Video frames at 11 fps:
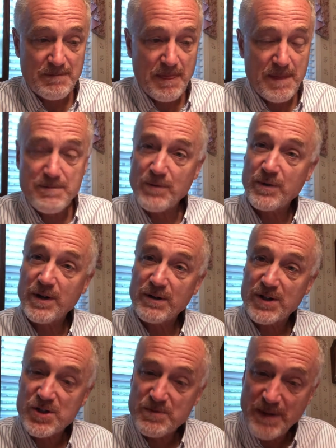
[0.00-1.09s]
But we are
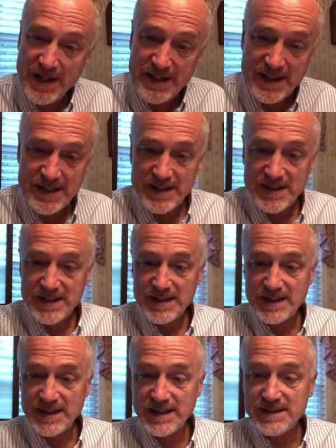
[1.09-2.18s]
expected
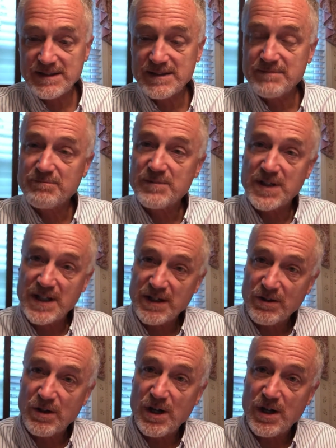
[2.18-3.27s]
to get
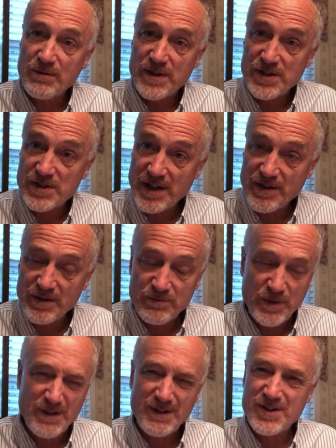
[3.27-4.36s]
along with each other.
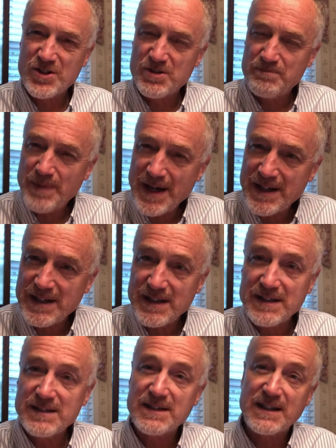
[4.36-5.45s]
We are
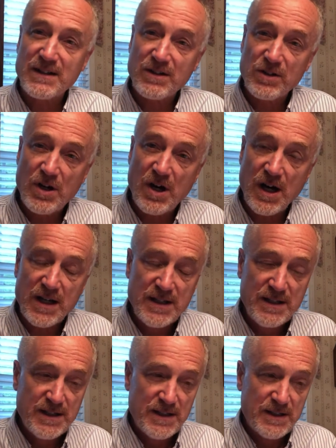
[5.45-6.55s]
expected to get along
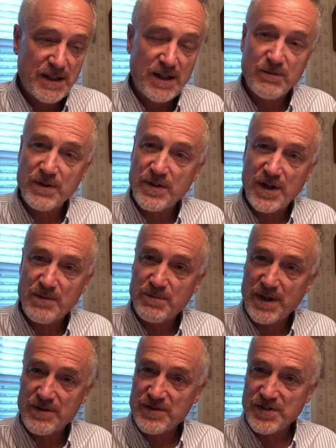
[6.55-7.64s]
with our
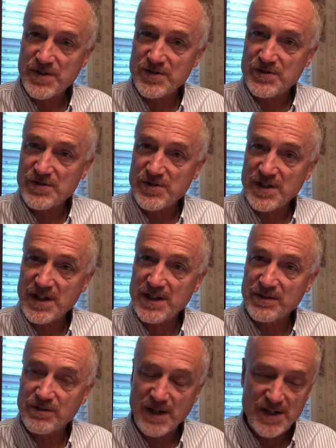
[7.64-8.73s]
brothers and sisters
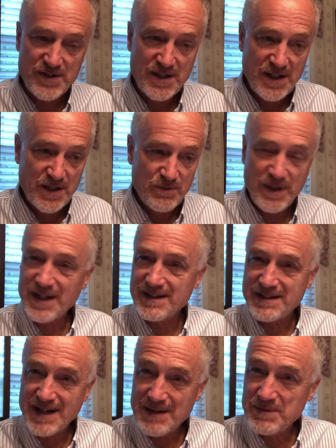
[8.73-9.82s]
in Christ. We get
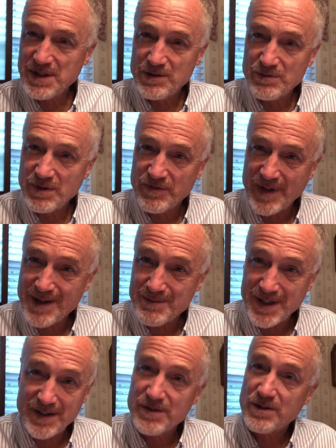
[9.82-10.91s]
adopted into a
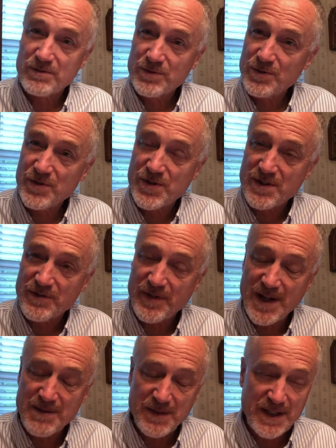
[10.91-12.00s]
family, and there are rules in the
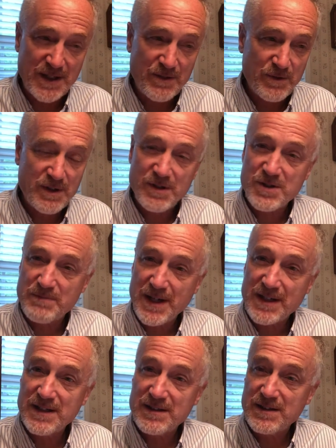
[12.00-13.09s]
family, and we're
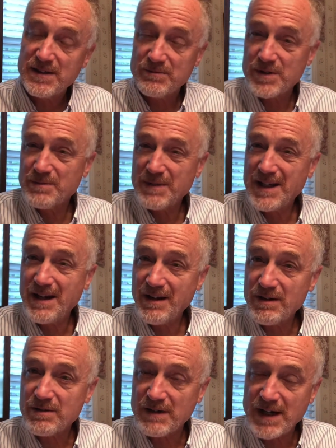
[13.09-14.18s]
to be
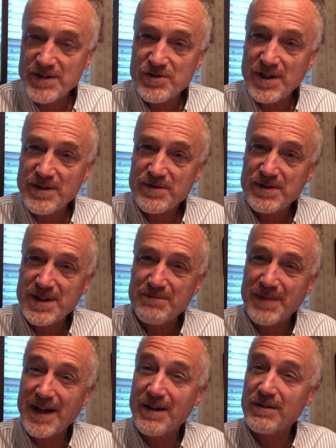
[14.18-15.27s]
characterized, John 13,
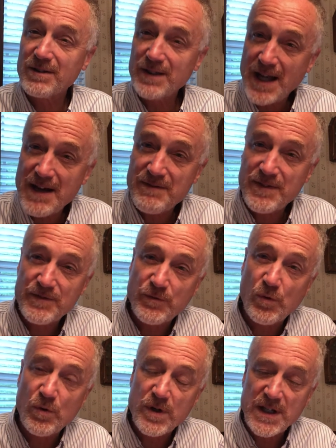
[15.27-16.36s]
by our love
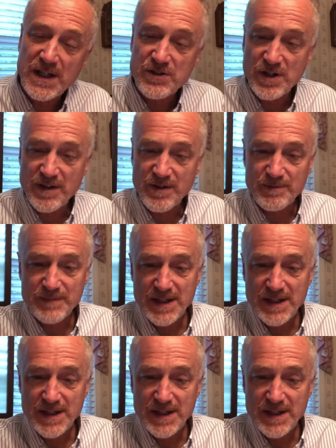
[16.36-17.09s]
for each other.